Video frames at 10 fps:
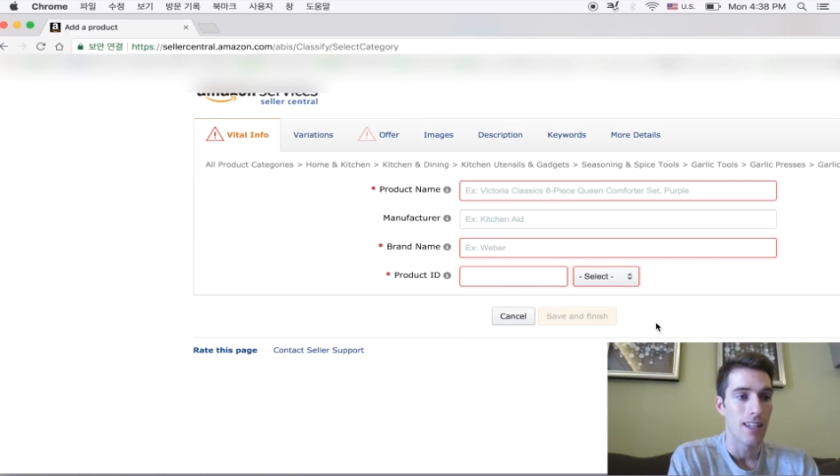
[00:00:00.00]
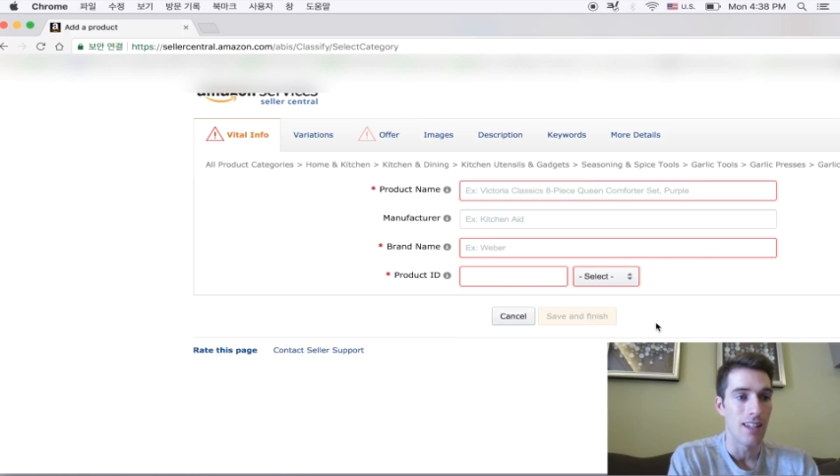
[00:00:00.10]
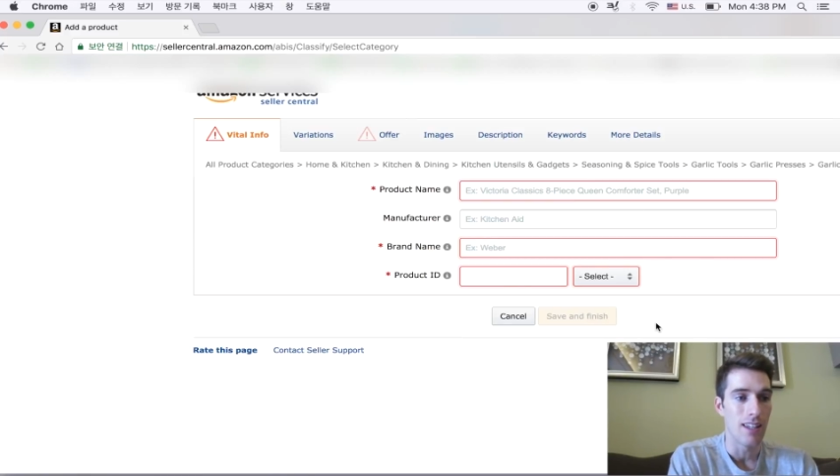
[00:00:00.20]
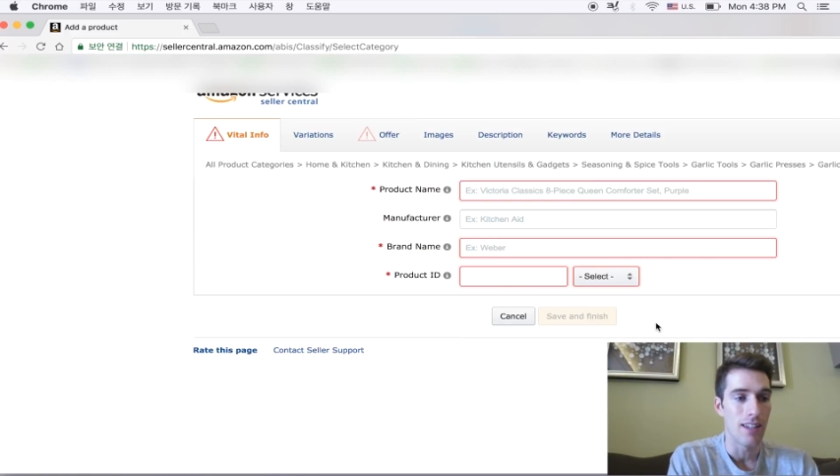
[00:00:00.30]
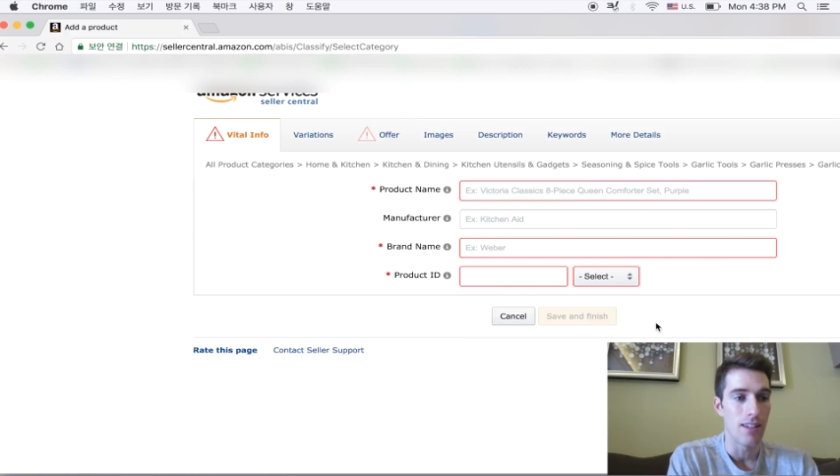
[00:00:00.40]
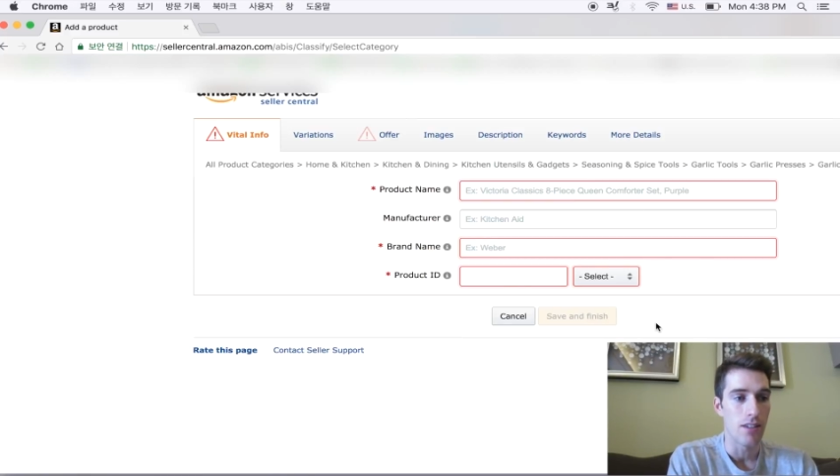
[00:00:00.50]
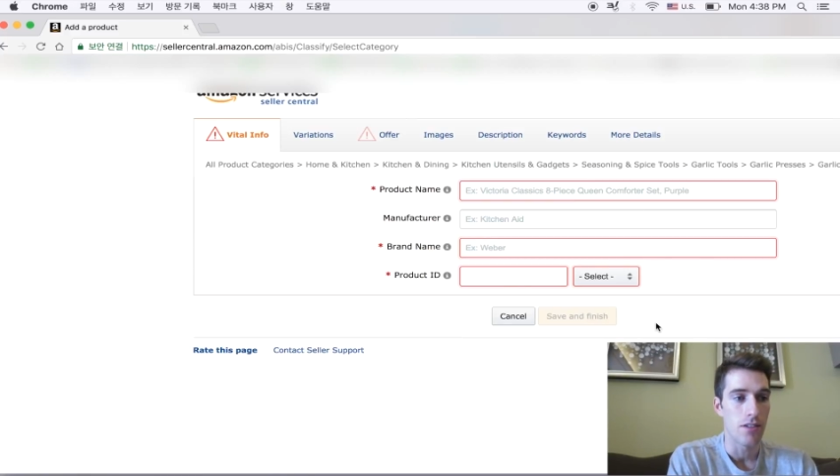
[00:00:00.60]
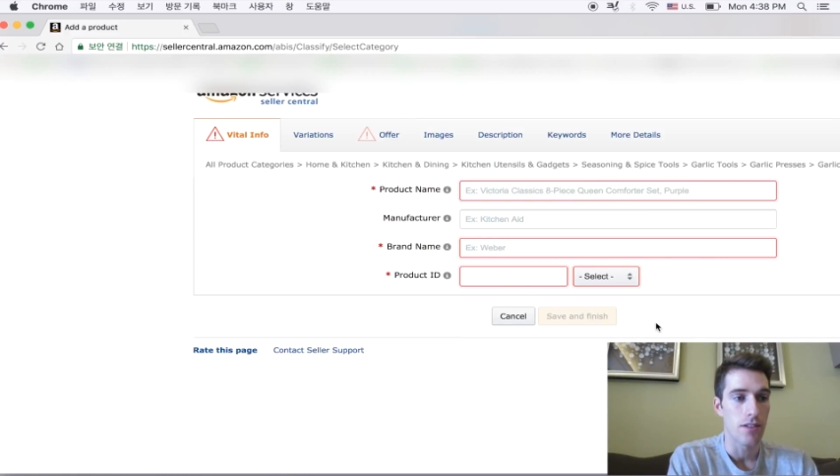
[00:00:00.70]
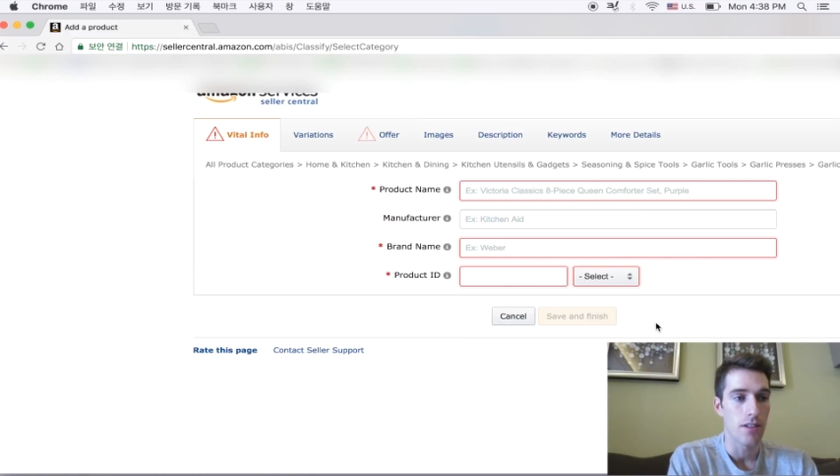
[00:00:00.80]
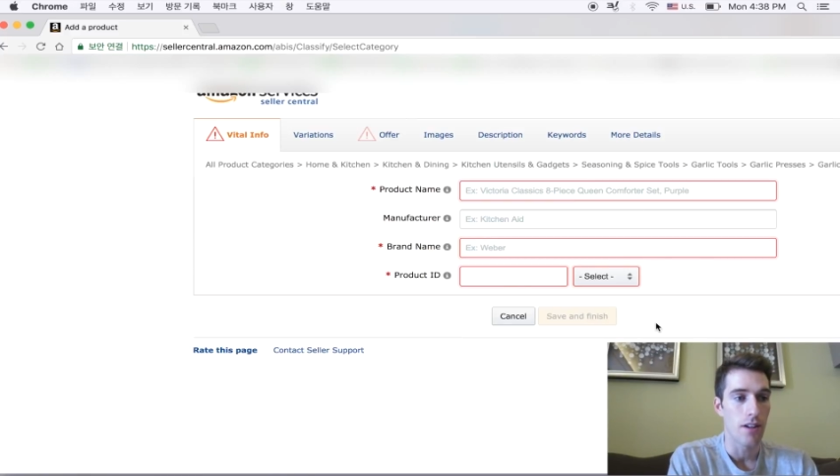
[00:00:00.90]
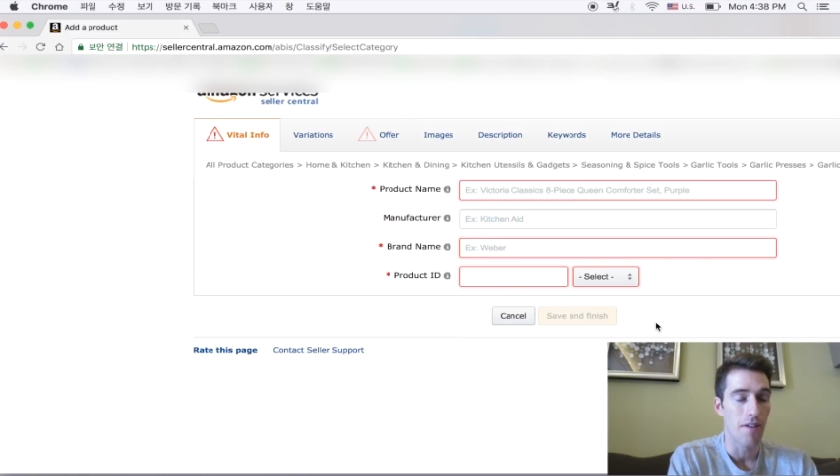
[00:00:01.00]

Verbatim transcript: is